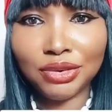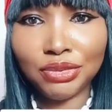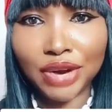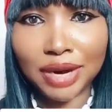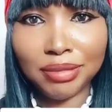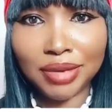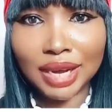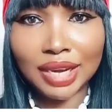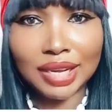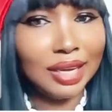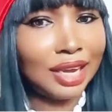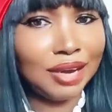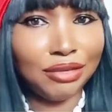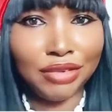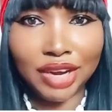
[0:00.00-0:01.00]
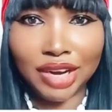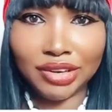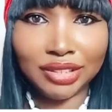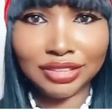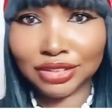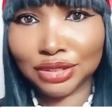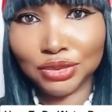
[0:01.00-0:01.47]
Don't wear black like I'm
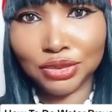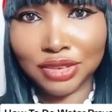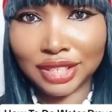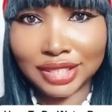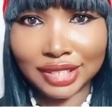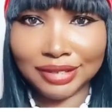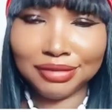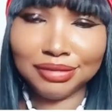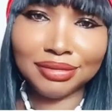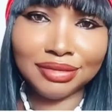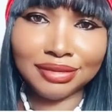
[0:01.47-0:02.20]
wearing to the water.